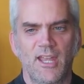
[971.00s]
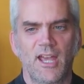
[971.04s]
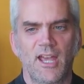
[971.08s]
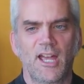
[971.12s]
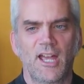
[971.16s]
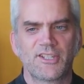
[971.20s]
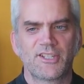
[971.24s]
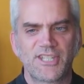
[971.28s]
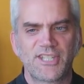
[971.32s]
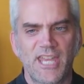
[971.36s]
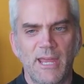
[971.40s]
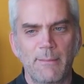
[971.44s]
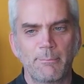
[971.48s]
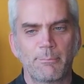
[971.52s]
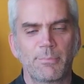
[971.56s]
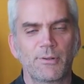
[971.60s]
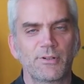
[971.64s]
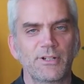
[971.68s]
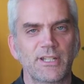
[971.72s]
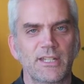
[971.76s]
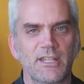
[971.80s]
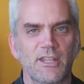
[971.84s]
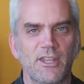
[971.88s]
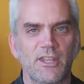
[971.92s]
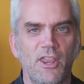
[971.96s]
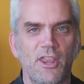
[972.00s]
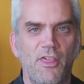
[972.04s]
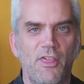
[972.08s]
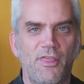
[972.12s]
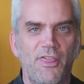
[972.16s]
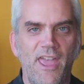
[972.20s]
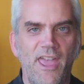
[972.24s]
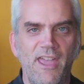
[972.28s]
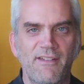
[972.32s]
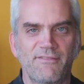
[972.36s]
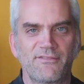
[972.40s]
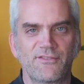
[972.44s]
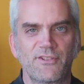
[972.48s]
tampering and the
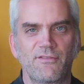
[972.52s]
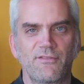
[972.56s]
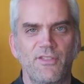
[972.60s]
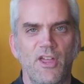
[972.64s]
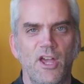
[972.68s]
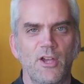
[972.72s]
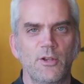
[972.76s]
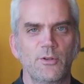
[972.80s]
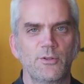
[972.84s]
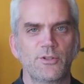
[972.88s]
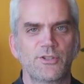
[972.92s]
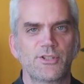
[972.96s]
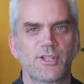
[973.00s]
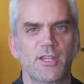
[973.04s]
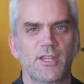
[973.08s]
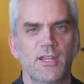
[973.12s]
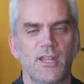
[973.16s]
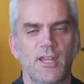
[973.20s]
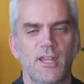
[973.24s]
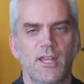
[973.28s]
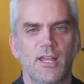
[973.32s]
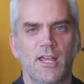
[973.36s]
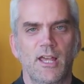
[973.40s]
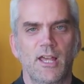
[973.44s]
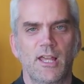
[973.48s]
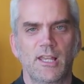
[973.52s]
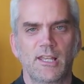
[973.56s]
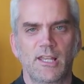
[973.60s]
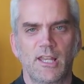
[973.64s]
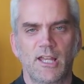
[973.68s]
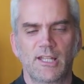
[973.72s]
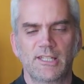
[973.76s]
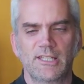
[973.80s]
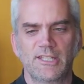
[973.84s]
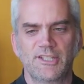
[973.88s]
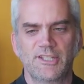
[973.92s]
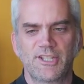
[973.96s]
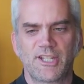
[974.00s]
theft of those
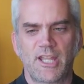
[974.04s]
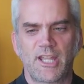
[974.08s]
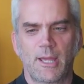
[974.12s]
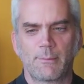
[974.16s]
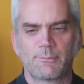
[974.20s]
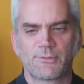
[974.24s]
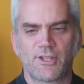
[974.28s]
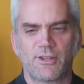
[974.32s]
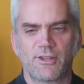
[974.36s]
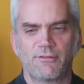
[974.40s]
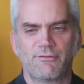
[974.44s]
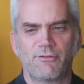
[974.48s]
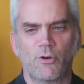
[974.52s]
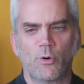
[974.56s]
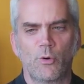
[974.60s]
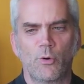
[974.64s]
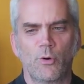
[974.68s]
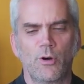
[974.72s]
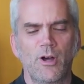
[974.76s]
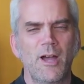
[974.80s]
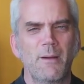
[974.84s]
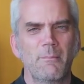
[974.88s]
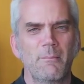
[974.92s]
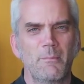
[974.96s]
likely to come to the fore.